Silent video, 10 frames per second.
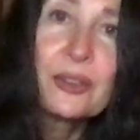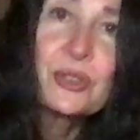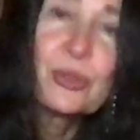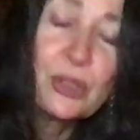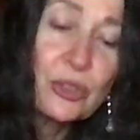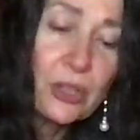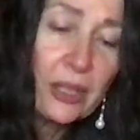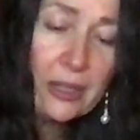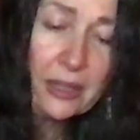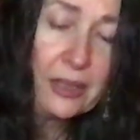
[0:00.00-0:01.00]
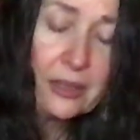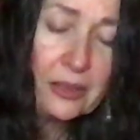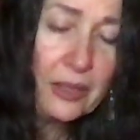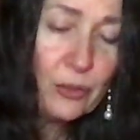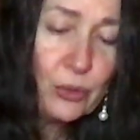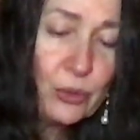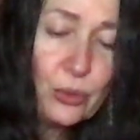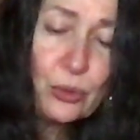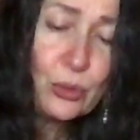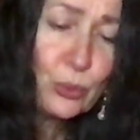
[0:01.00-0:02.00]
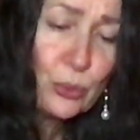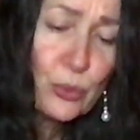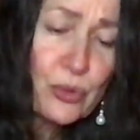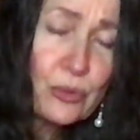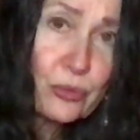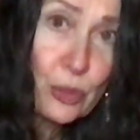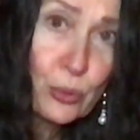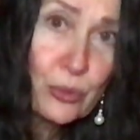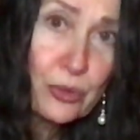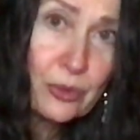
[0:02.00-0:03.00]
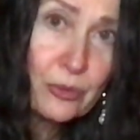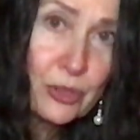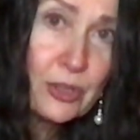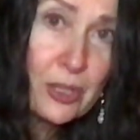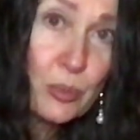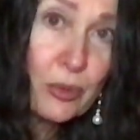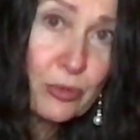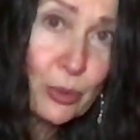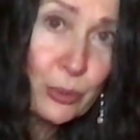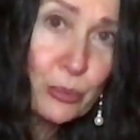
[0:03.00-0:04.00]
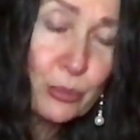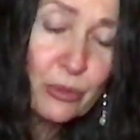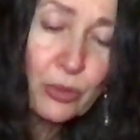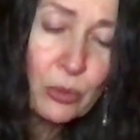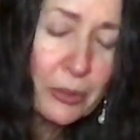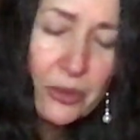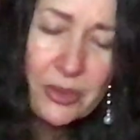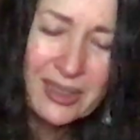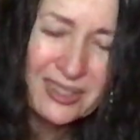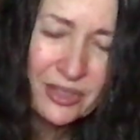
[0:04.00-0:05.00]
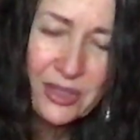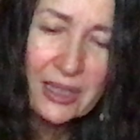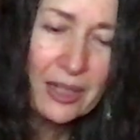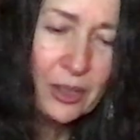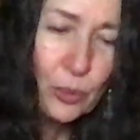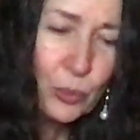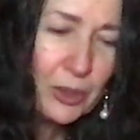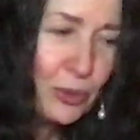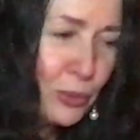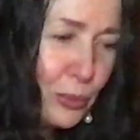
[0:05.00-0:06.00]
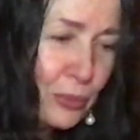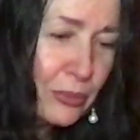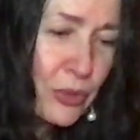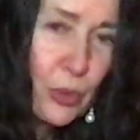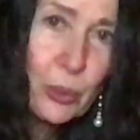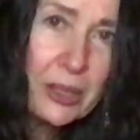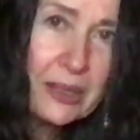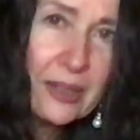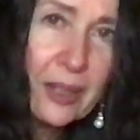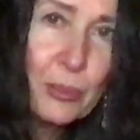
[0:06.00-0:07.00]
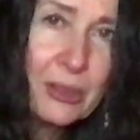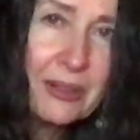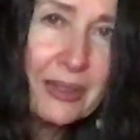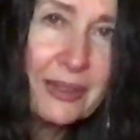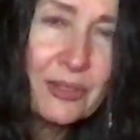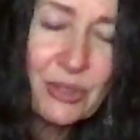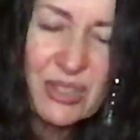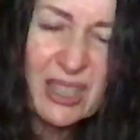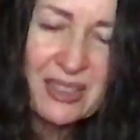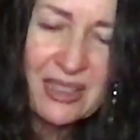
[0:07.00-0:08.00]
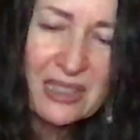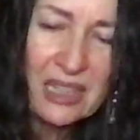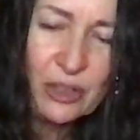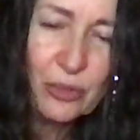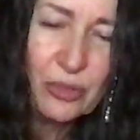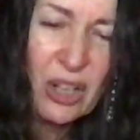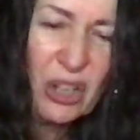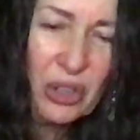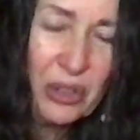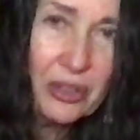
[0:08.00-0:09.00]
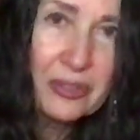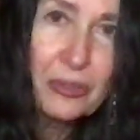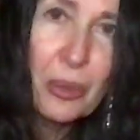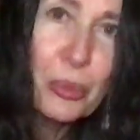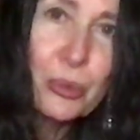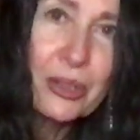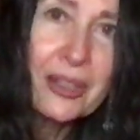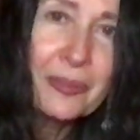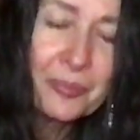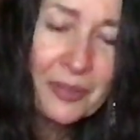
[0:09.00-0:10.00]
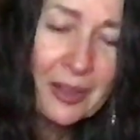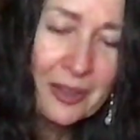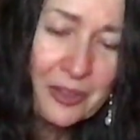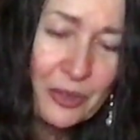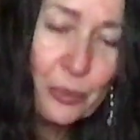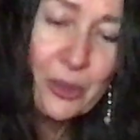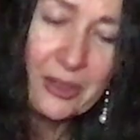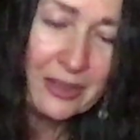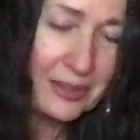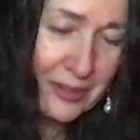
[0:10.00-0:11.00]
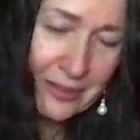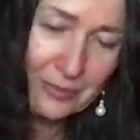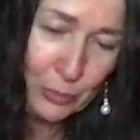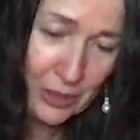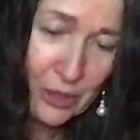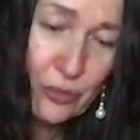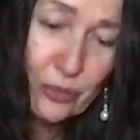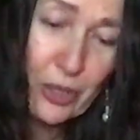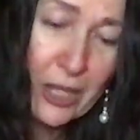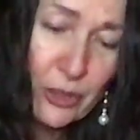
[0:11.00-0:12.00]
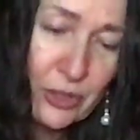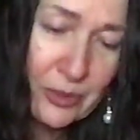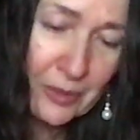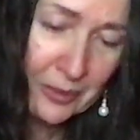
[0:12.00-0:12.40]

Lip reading: ceviche. Never use frozen fish that's been frozen before, because it'll just, when you soak it in lemon, it just gets this kind of hard, rubbery. So when it's fresh,